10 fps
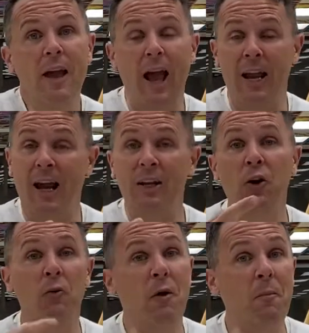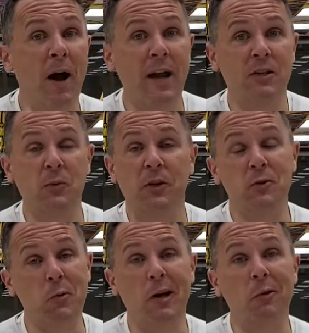and I know that my experience
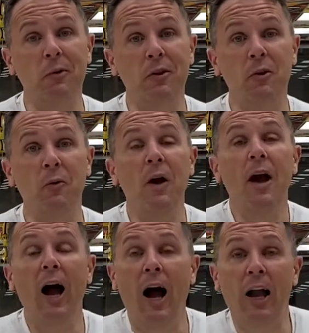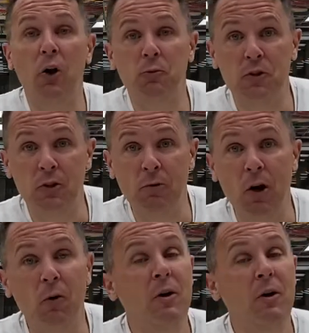working with you, I hope to grow.